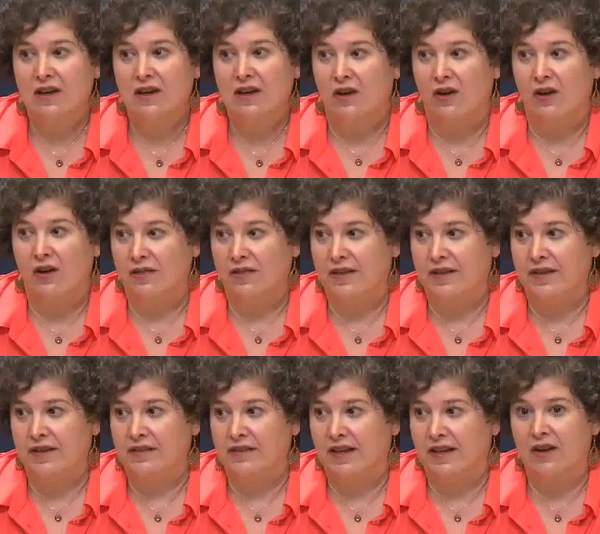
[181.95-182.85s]
are the
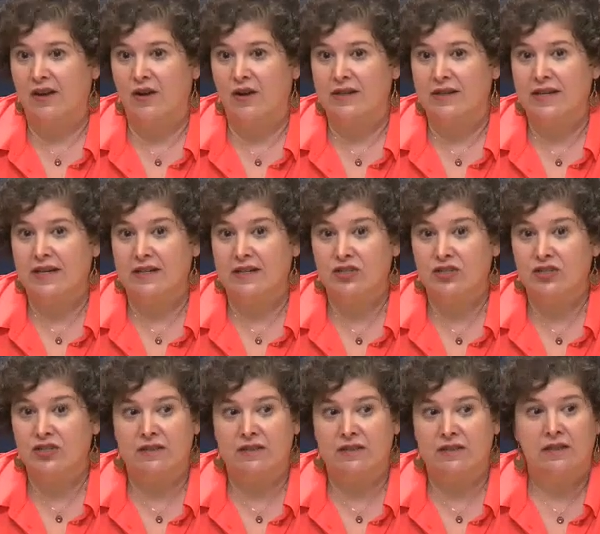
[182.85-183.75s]
thing that get our
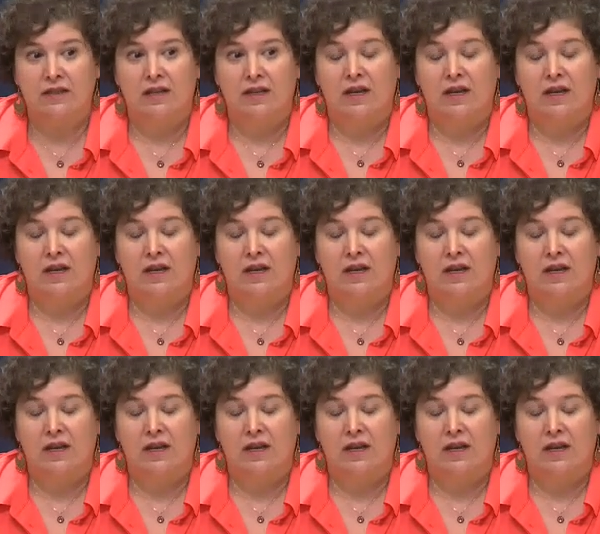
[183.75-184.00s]
attention,